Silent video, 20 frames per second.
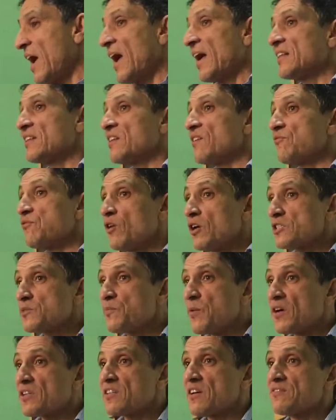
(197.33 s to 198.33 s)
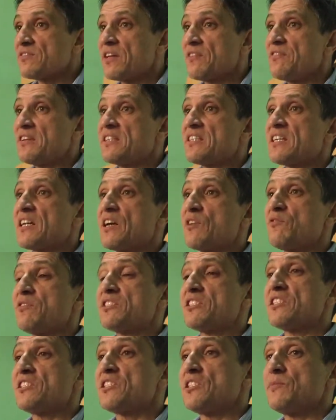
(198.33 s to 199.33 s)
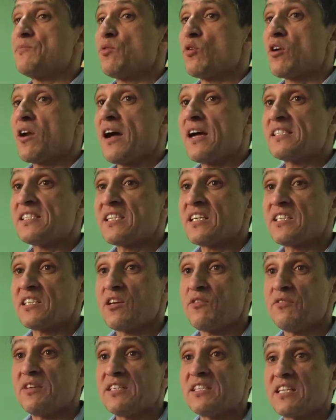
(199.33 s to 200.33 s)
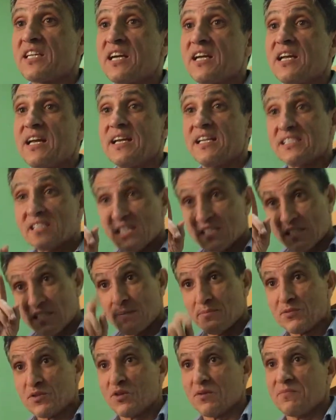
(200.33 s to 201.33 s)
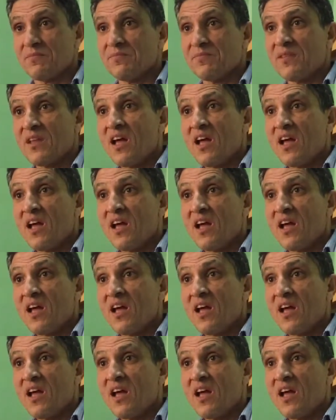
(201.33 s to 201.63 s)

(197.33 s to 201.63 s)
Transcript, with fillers: And the first part of the ventricle which is depolarized in the ventricle is a septum.